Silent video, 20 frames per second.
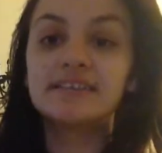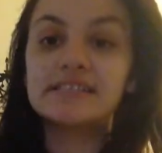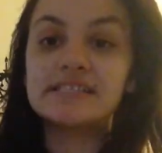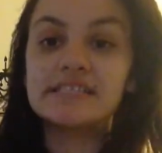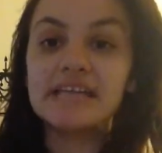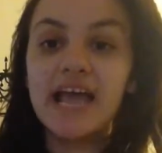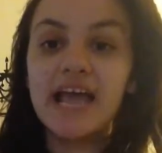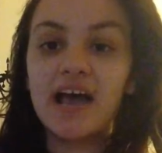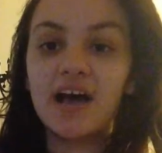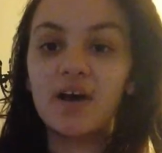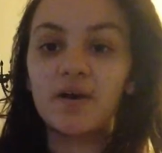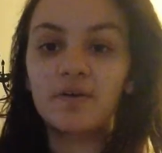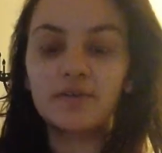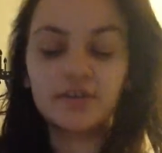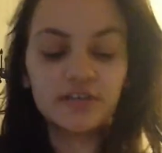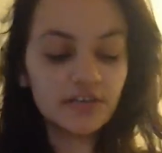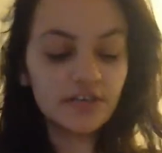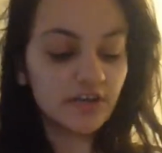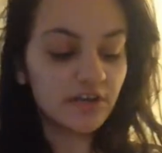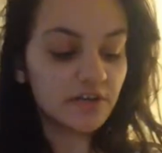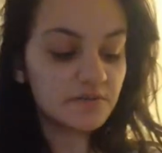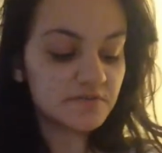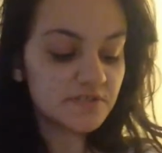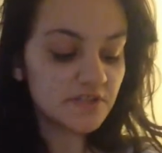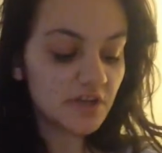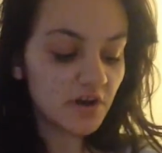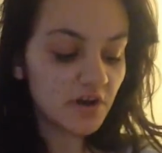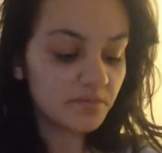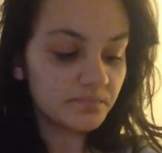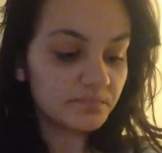down, you know,
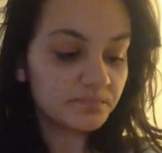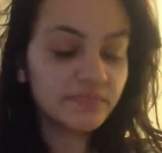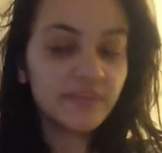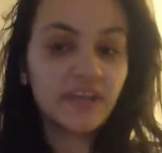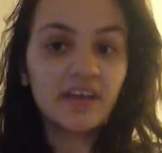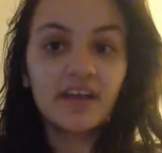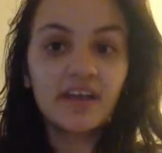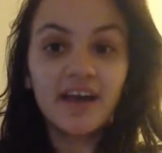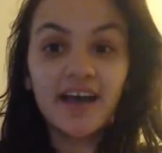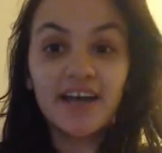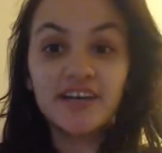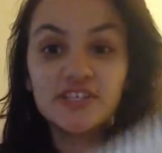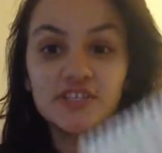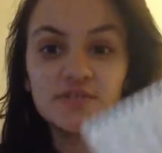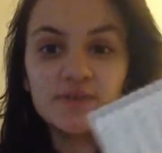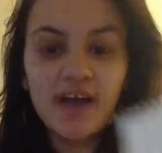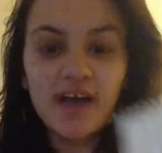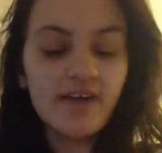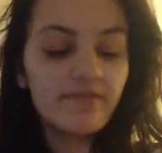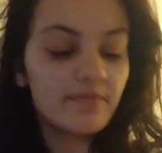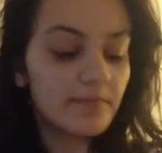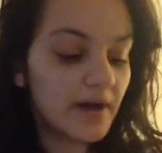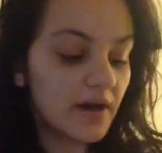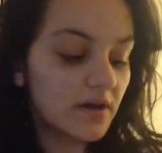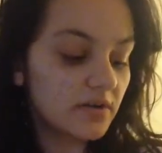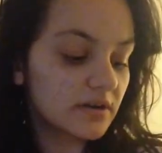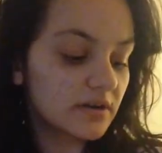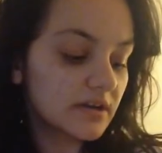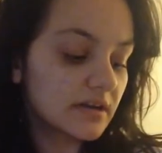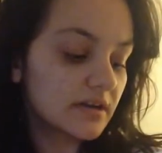so I do have
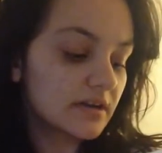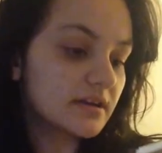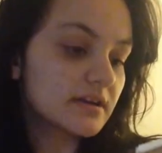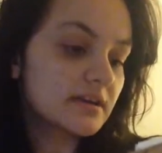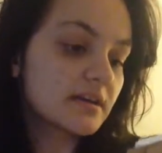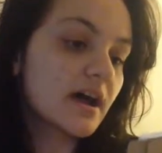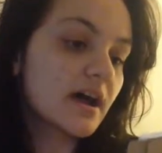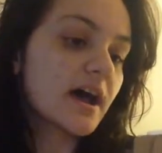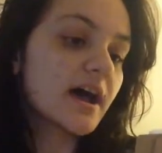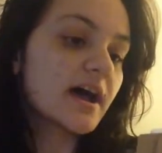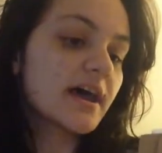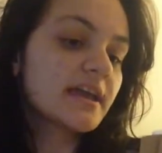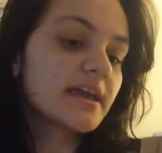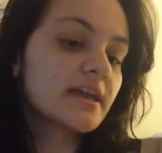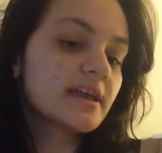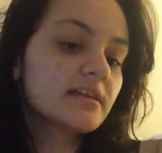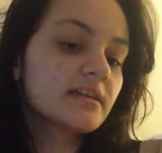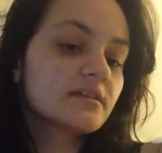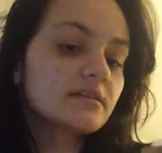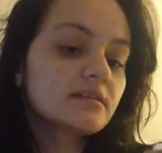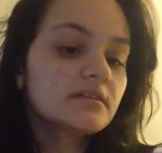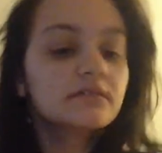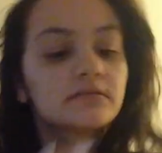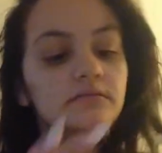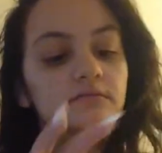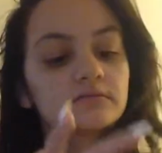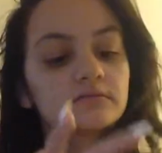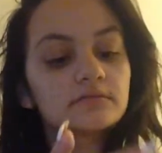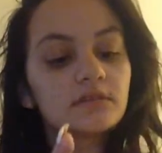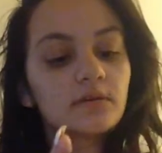about 9,
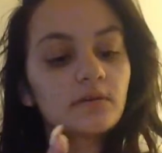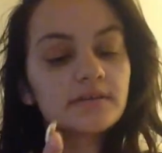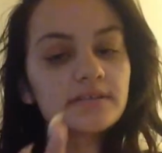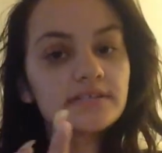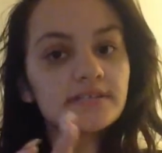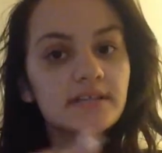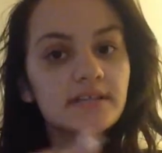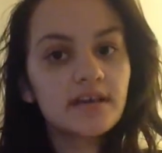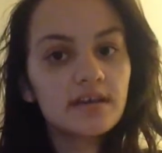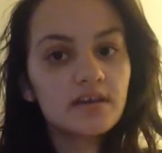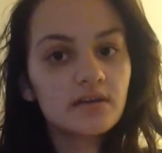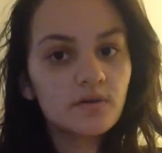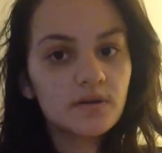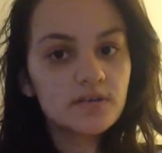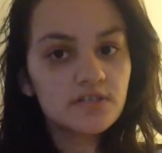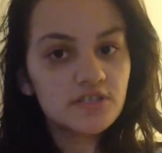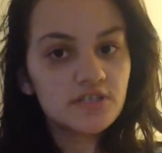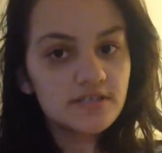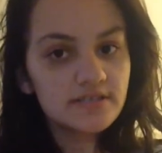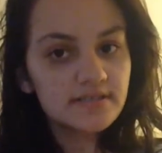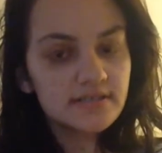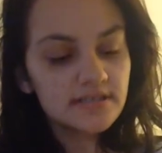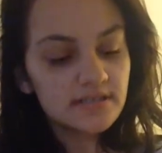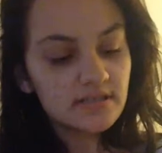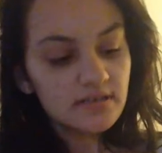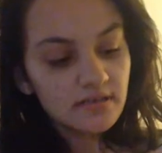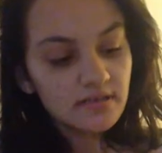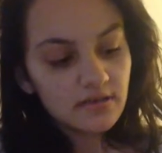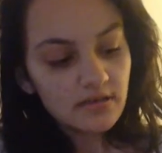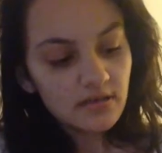I want to say, questions
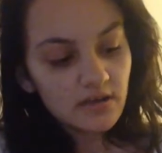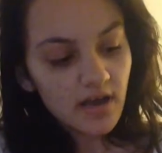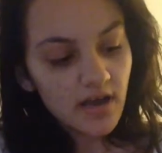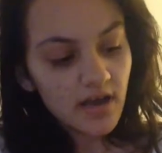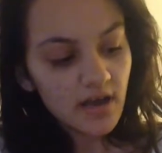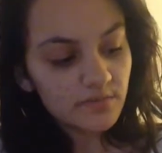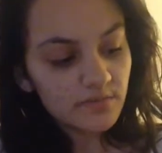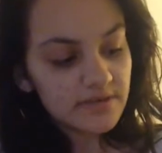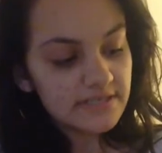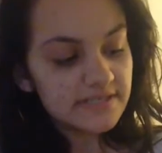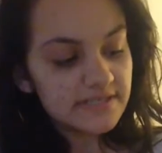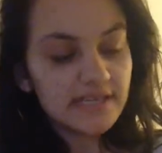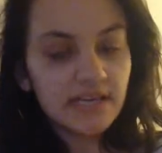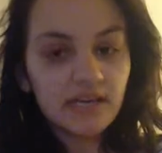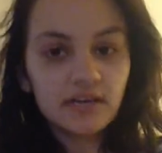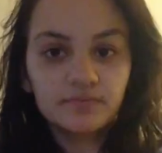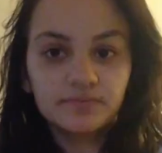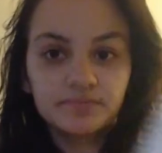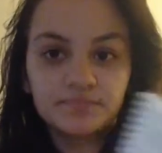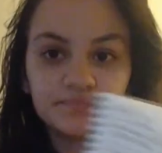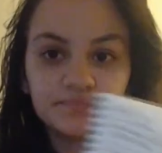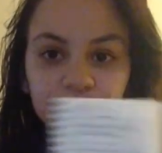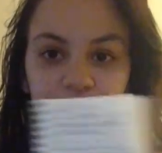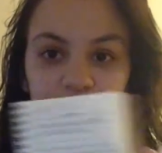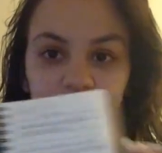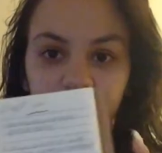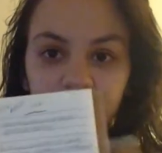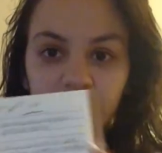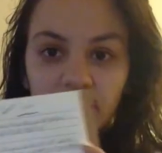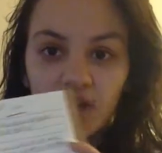written down
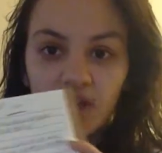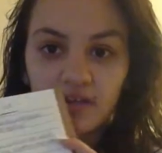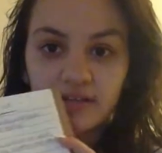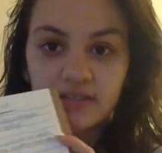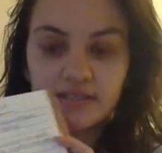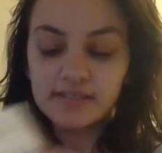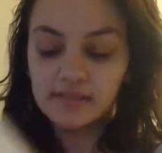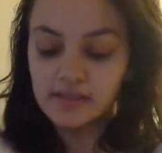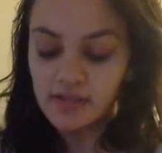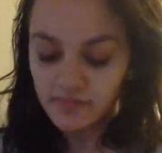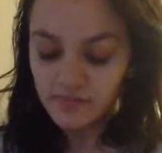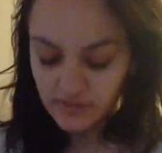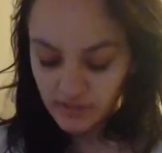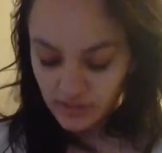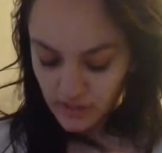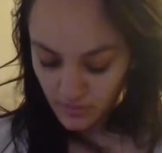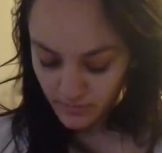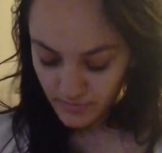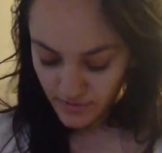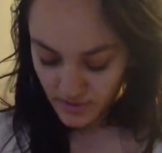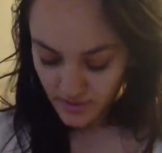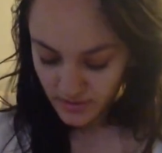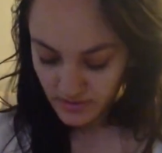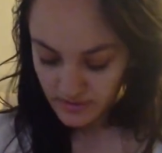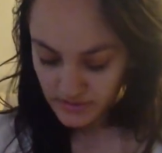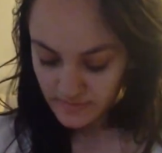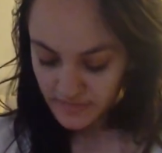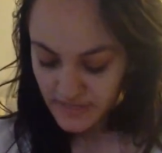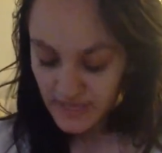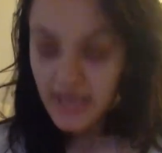on this lovely notebook,
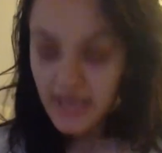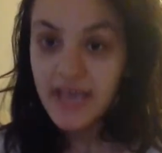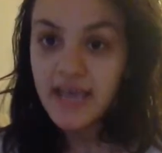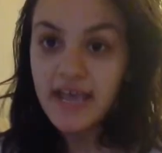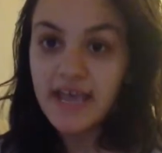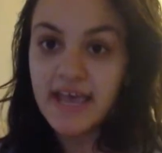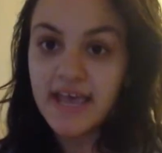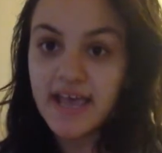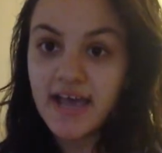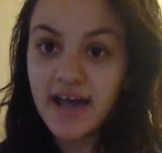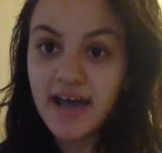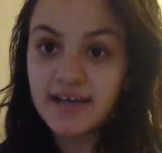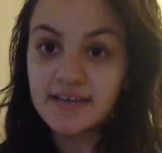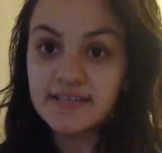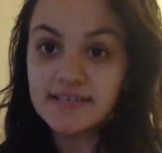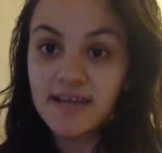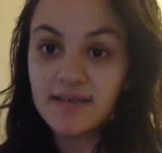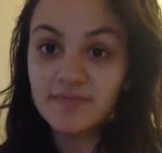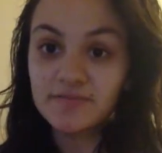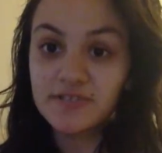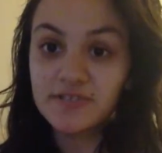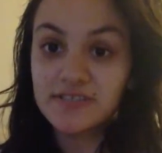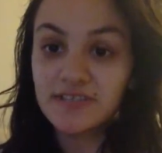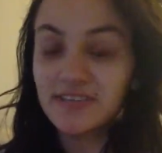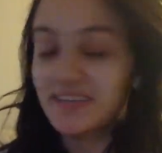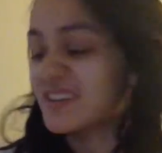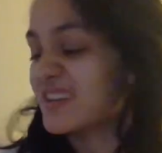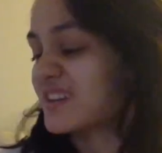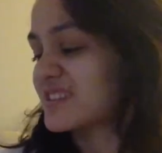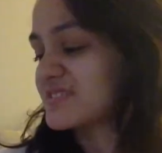and I'm just
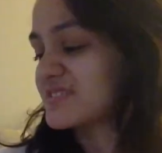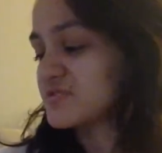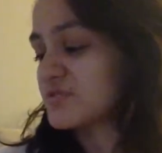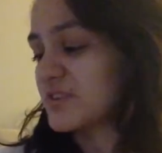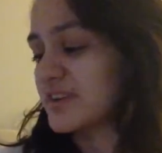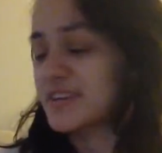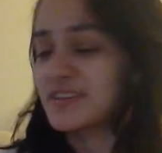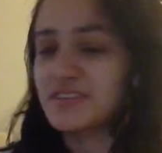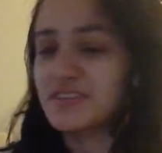gonna get straight